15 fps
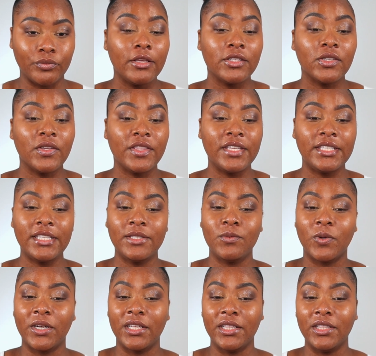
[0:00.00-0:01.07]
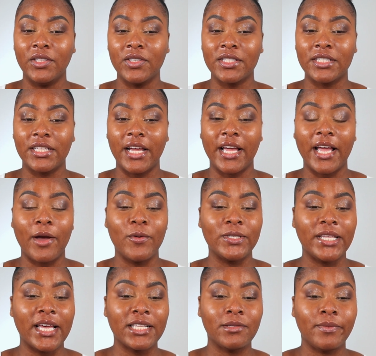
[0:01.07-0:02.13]
So this is what it looks like. I was
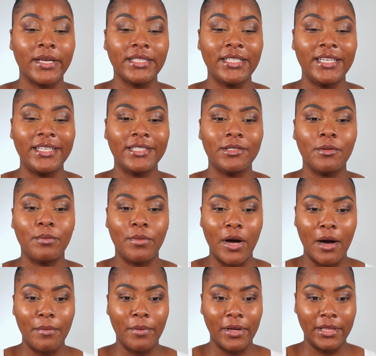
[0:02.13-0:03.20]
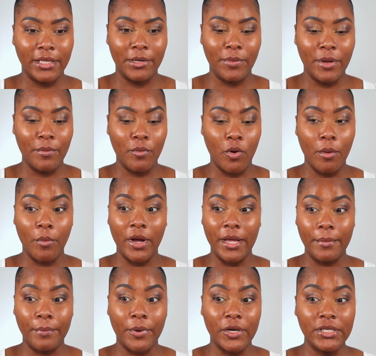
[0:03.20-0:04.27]
expecting it to pop a little bit more, but
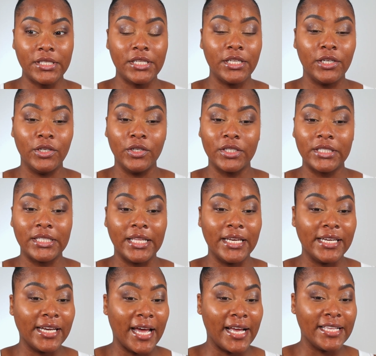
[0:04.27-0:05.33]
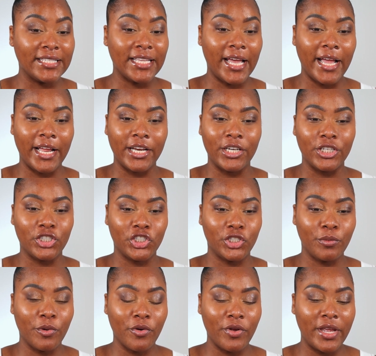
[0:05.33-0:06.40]
in person it looks nice and
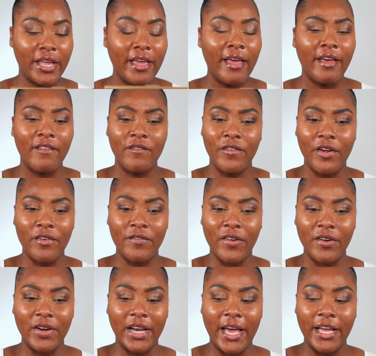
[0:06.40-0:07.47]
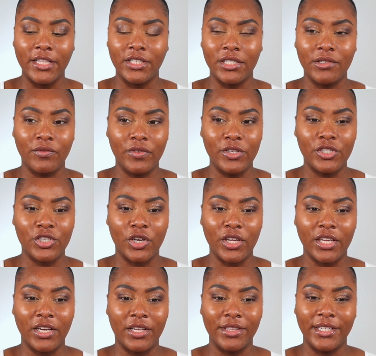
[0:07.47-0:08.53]
shimmery, very, very light, doesn't feel
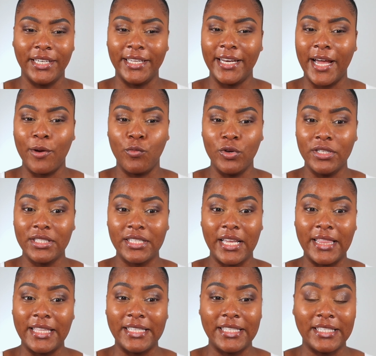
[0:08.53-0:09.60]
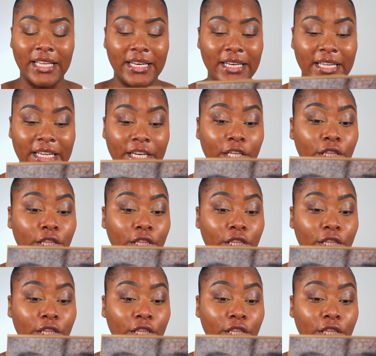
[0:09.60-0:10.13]
chunky on the lid. I wouldn't say this is a need.